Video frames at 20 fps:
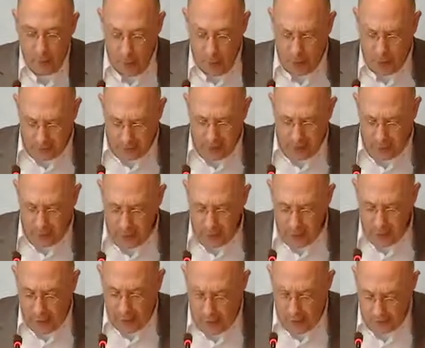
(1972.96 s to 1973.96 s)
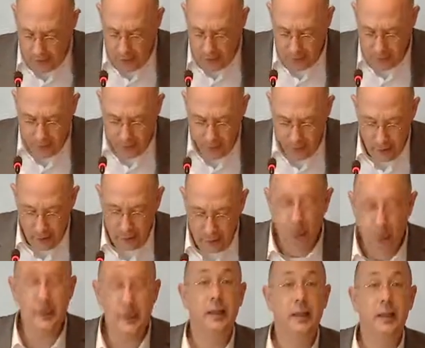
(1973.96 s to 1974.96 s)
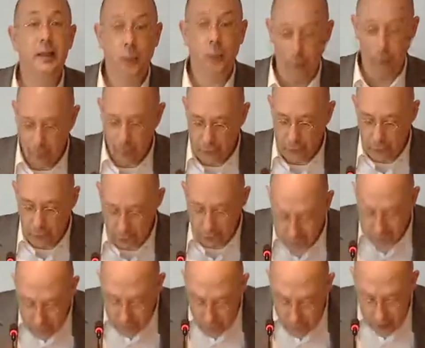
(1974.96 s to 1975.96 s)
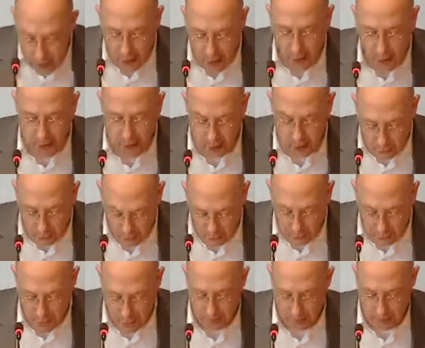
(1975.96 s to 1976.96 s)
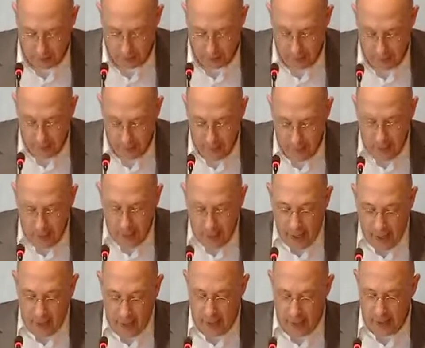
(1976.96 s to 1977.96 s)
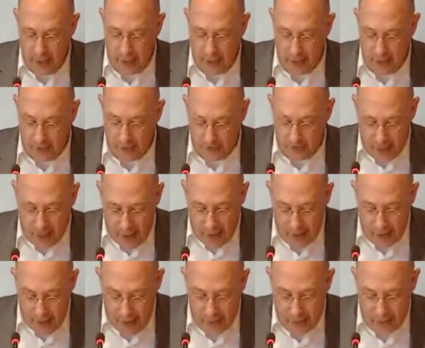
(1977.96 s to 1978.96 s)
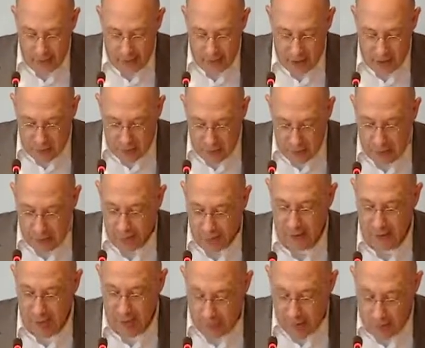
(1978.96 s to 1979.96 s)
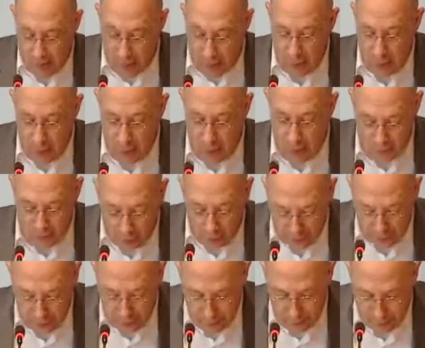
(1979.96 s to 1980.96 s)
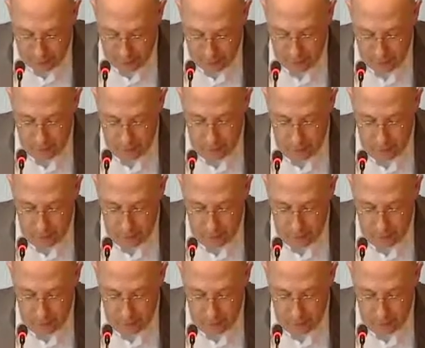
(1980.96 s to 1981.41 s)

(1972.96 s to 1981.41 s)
Art literature helps us to see the world through the eyes of another, and being able to imagine the experience and emotions of another,